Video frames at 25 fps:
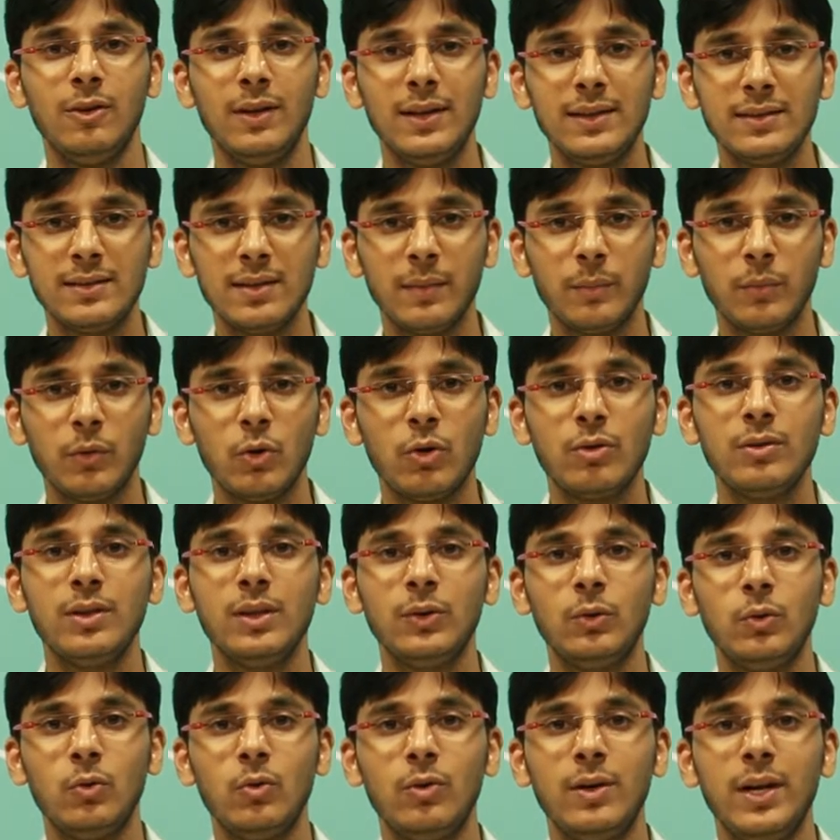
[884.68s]
let us upload the
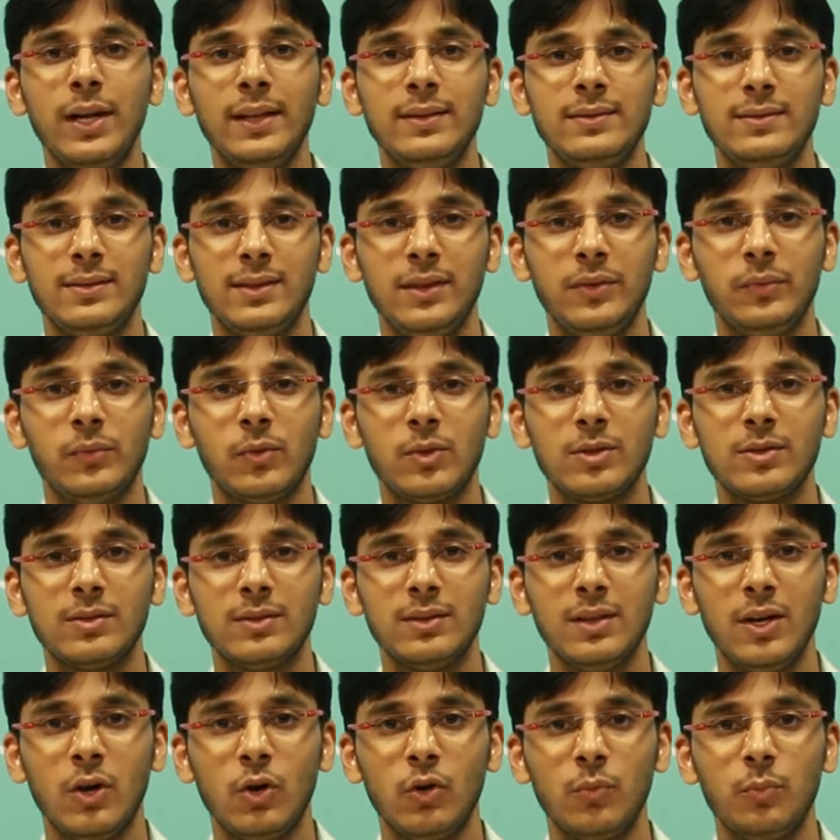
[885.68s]
code and see what is
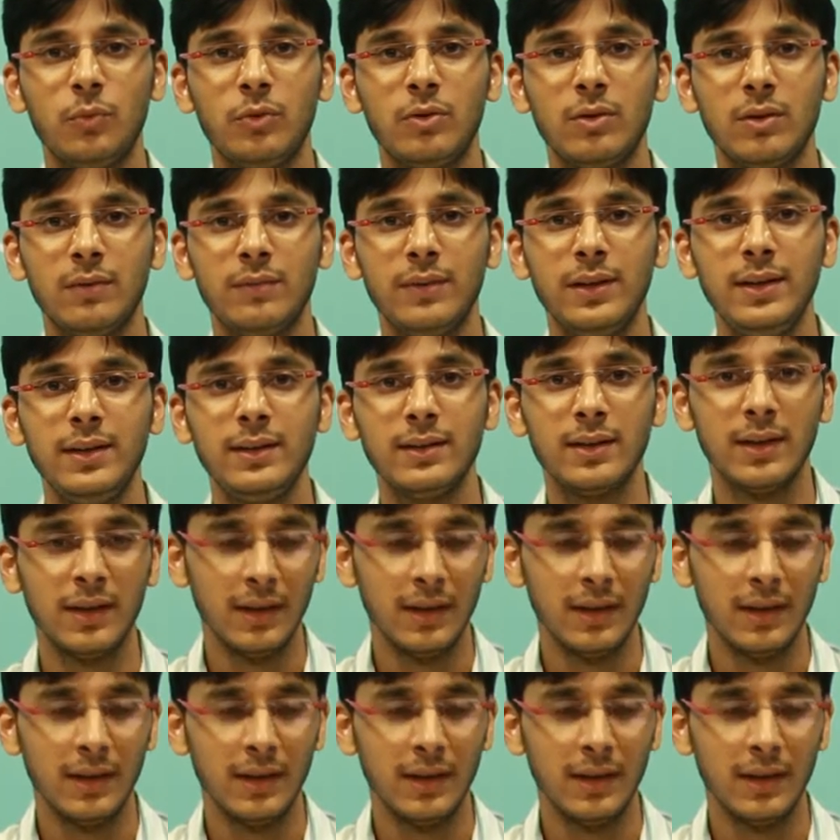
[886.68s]
the output of it.